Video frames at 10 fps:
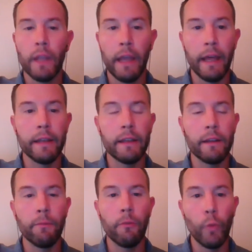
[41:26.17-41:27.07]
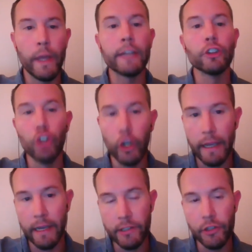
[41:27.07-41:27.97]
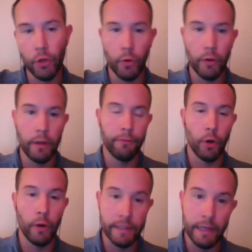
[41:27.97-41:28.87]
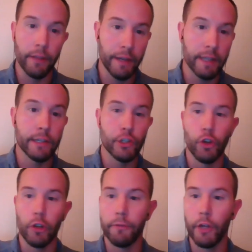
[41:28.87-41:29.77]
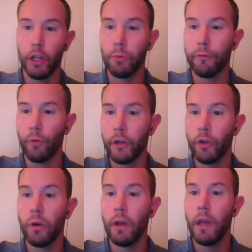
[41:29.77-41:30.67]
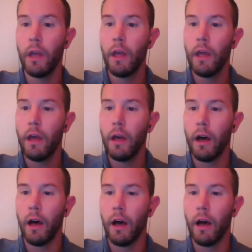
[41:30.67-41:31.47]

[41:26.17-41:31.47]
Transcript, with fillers: And we can look into if there is anything additional available for you.